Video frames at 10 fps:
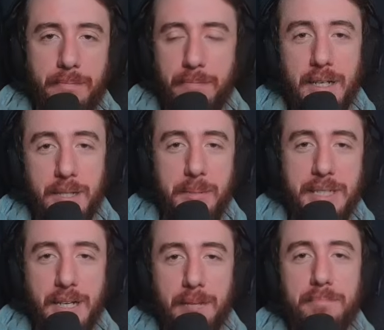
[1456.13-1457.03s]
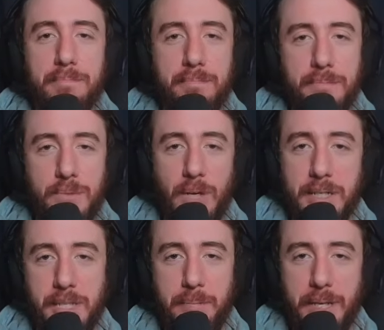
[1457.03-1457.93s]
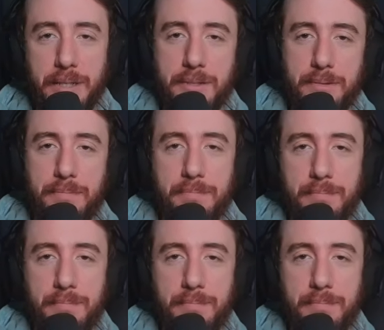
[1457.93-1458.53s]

And in the meantime, try to stay painless.